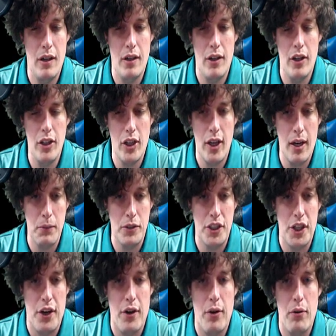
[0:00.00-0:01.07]
Another Cub
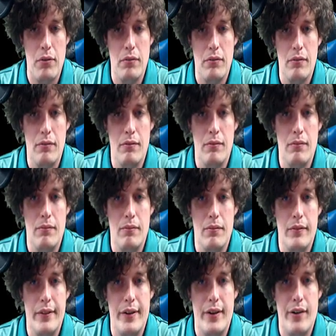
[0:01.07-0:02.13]
Cheer.
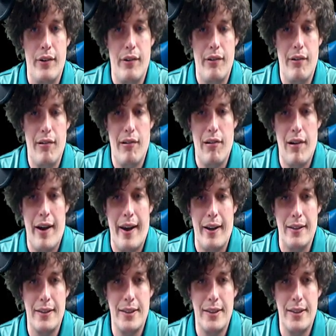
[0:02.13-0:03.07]
Great.